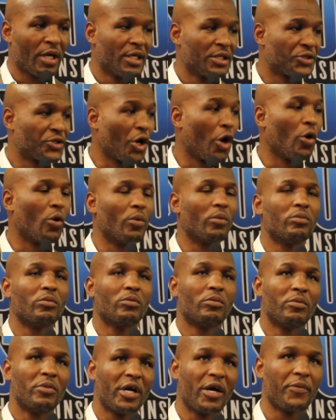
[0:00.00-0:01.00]
So,
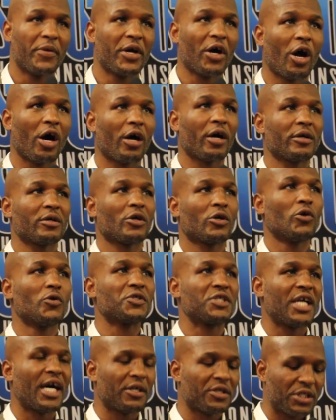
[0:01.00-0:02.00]
here we are,
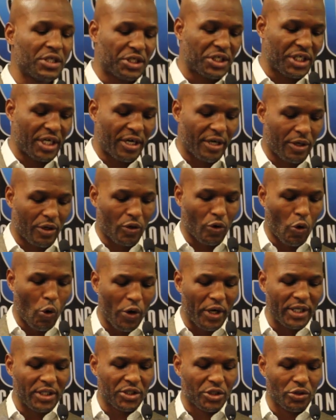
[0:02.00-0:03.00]
closing out this year,
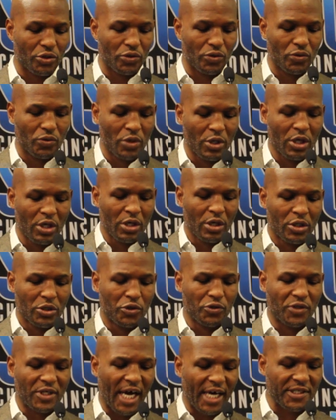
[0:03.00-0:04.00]
going into
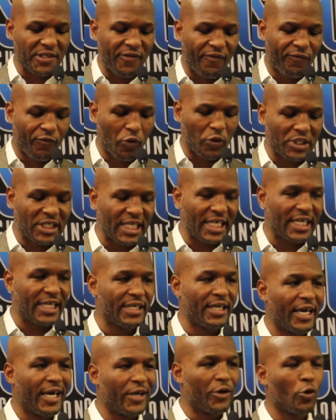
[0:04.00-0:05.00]

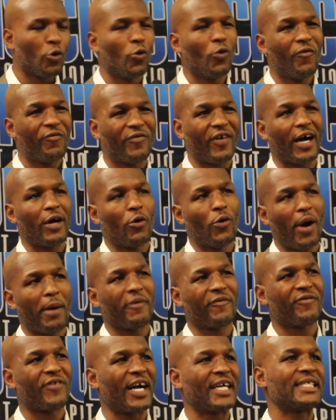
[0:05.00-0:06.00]
2014, and
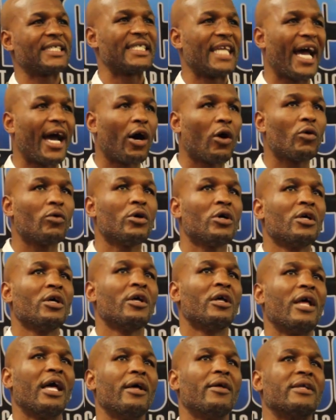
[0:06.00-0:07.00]
whoever fights now,
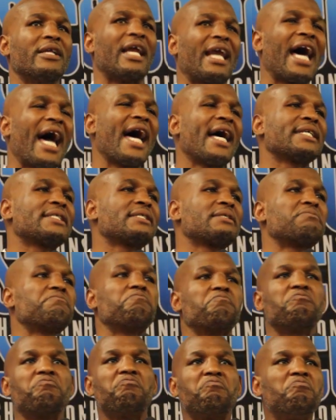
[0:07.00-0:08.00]
the last
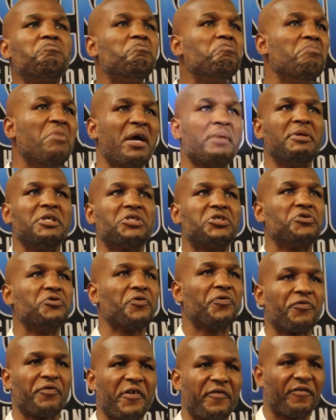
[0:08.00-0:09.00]
maybe
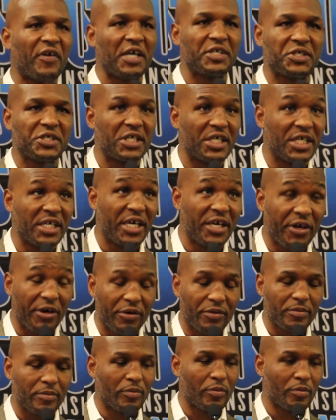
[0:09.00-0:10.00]
two or three fights of the
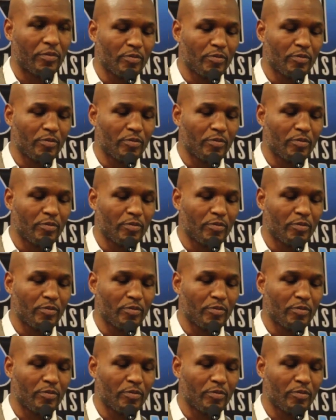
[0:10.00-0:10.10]
year,